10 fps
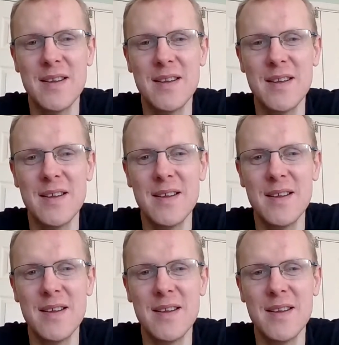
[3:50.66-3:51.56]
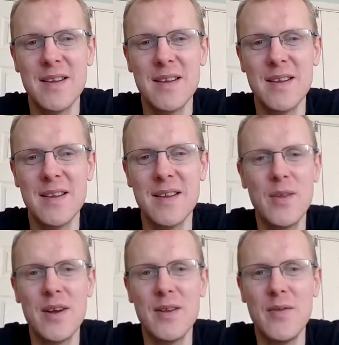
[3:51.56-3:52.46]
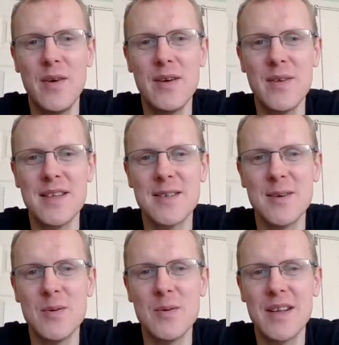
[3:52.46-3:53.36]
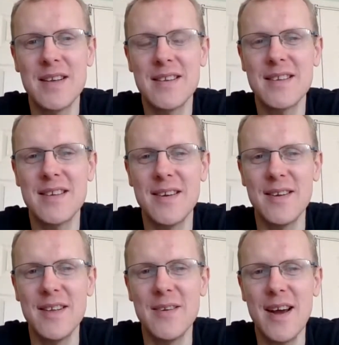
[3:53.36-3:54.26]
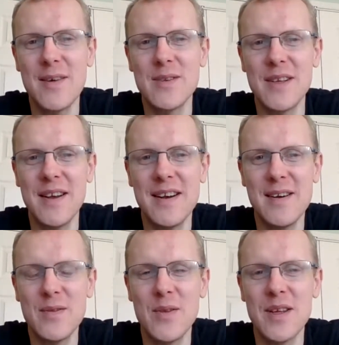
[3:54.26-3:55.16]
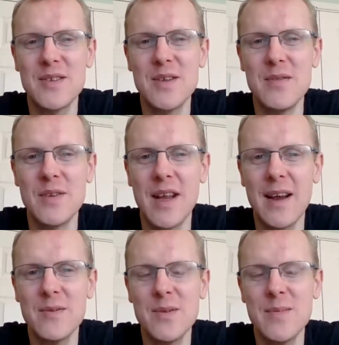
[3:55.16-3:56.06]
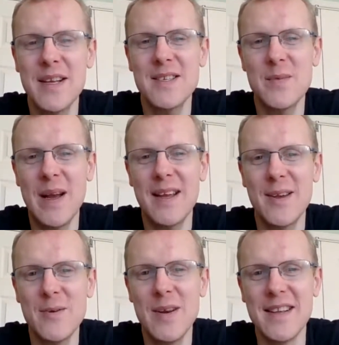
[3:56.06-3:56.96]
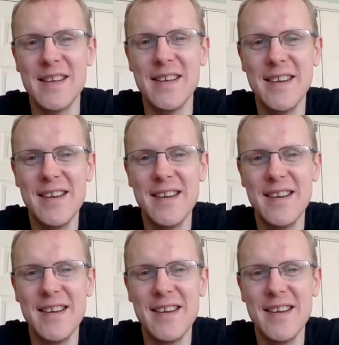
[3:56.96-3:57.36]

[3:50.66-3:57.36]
here I am, 35 years old, and I haven't done half the things you've done. How do you manage to pack it all in?